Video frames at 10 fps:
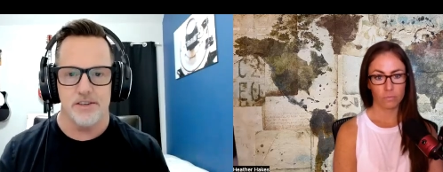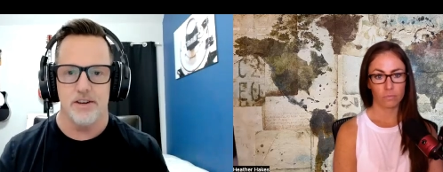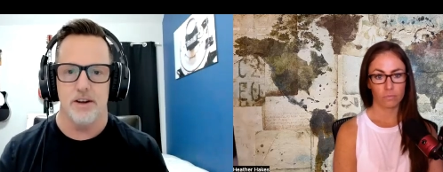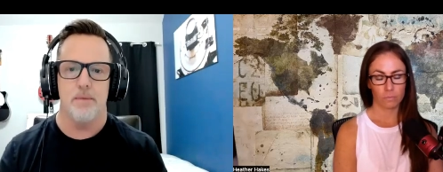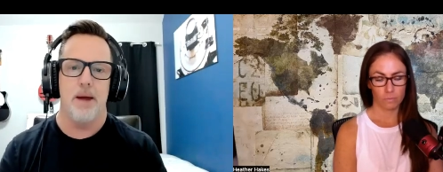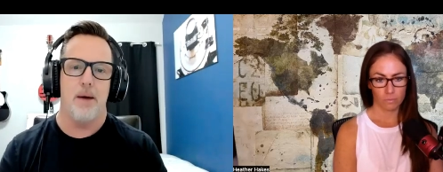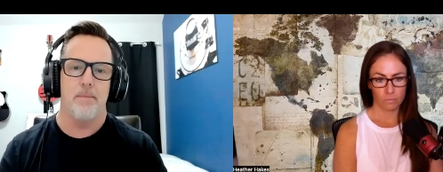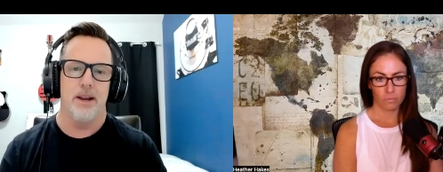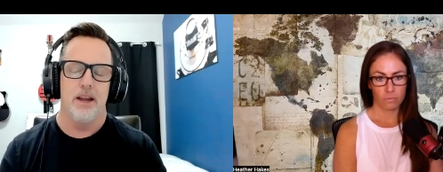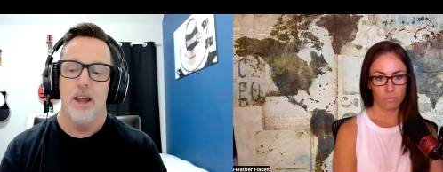Speaker 1: ended up
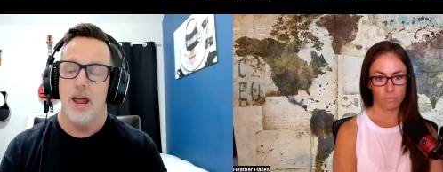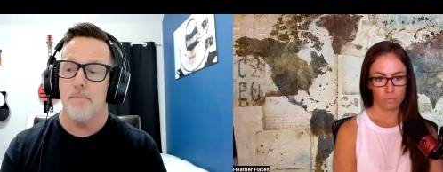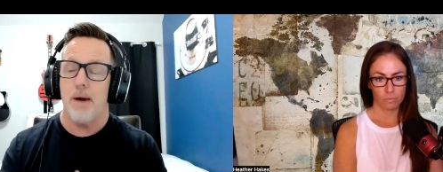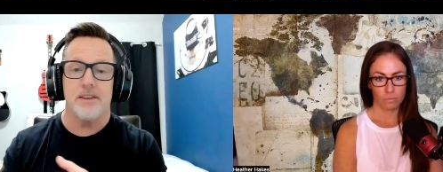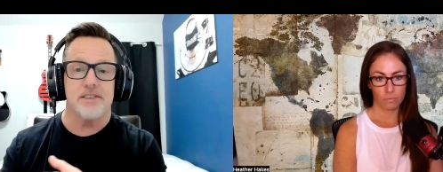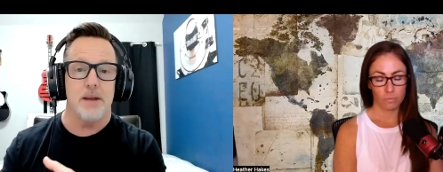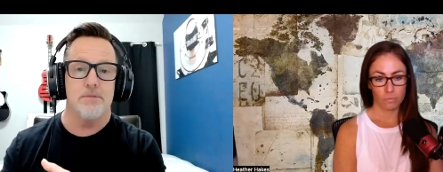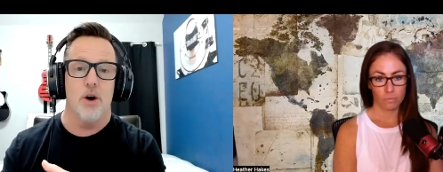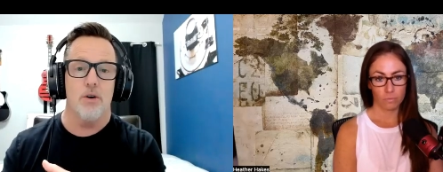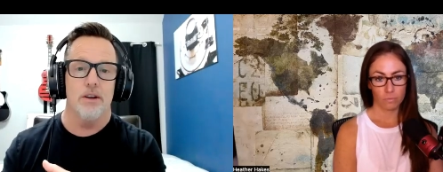happening. And by the same
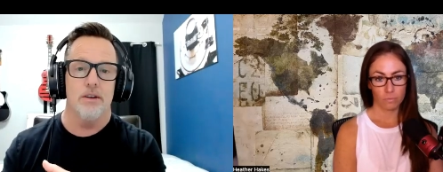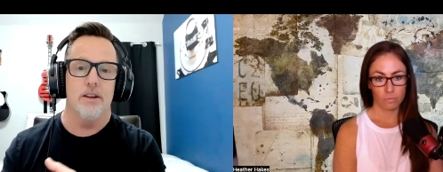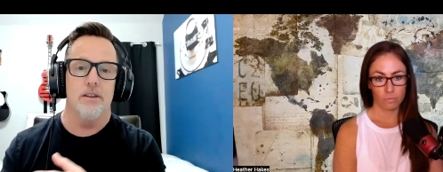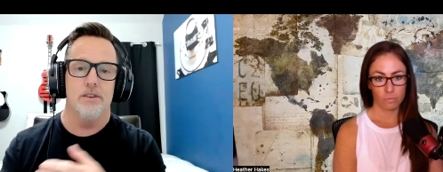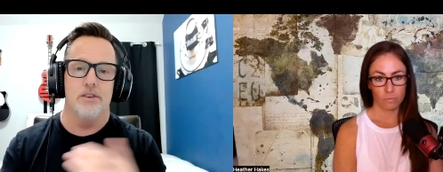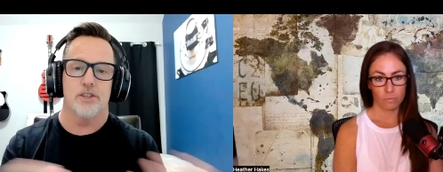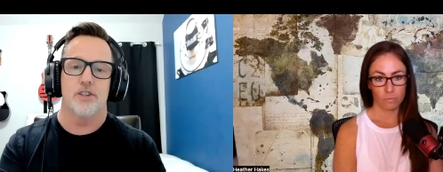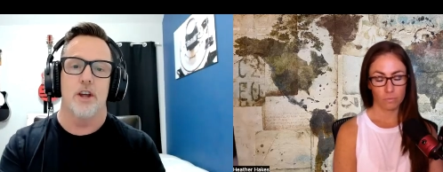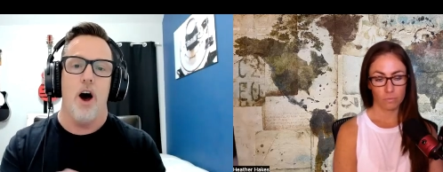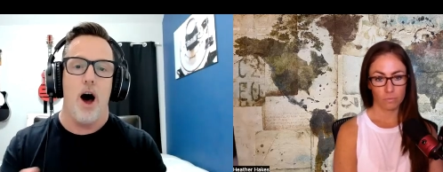token, it, just
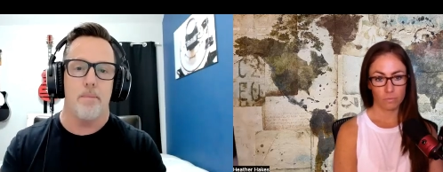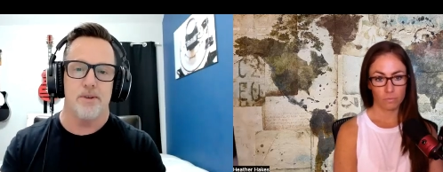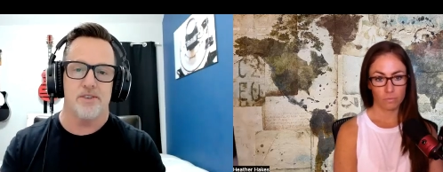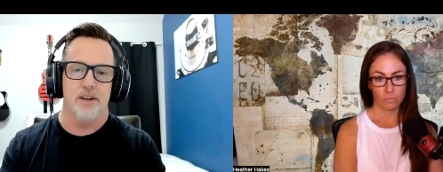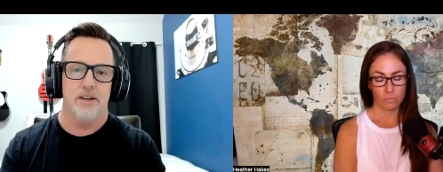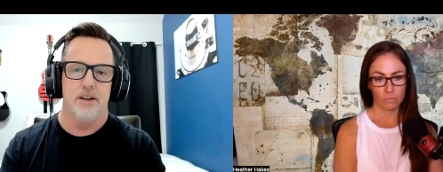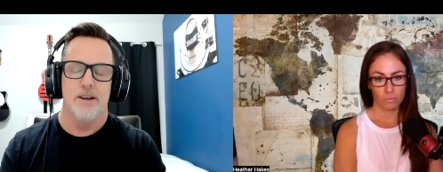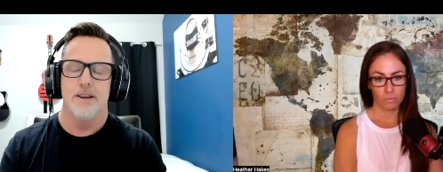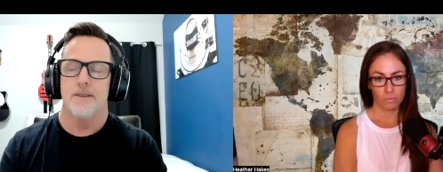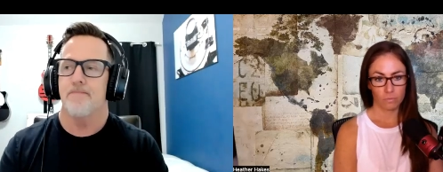the opposite,
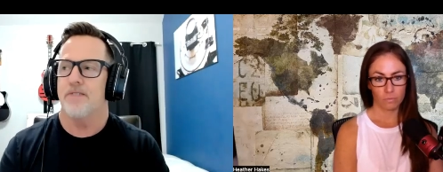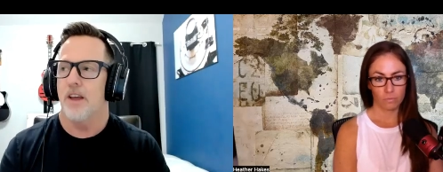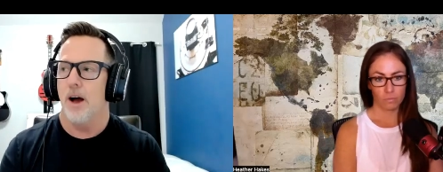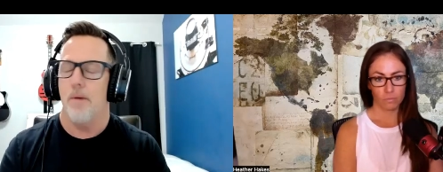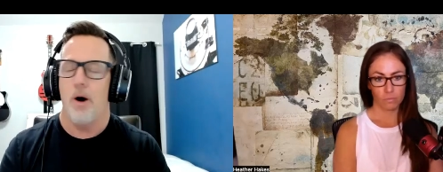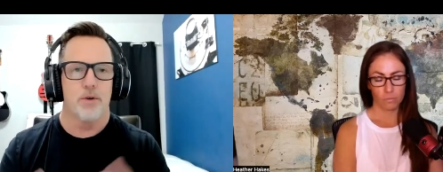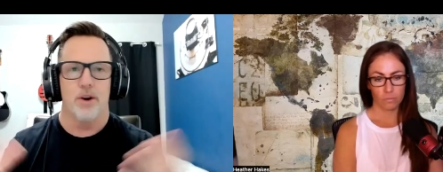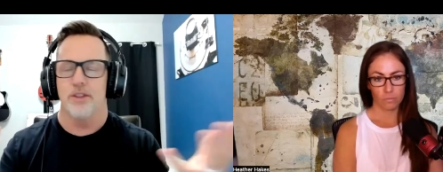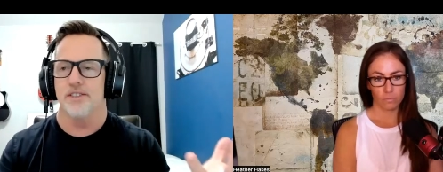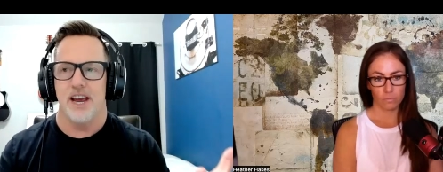um, all
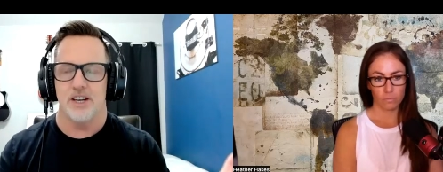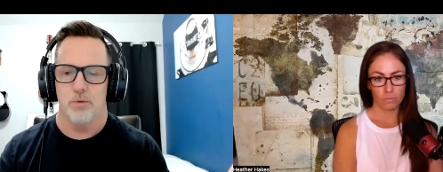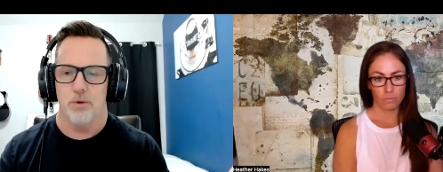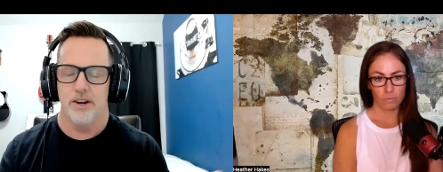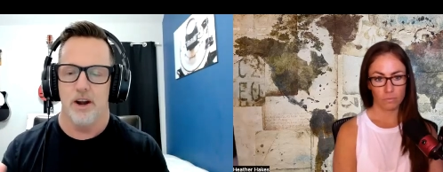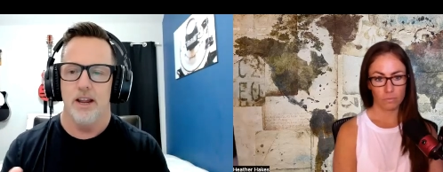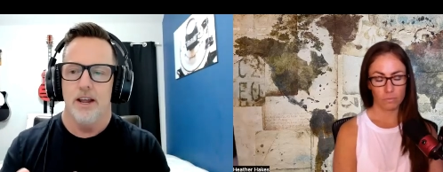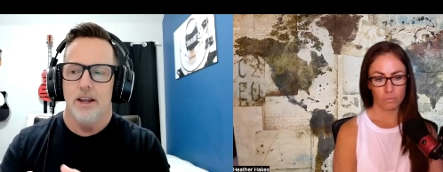throughout the sex word, right?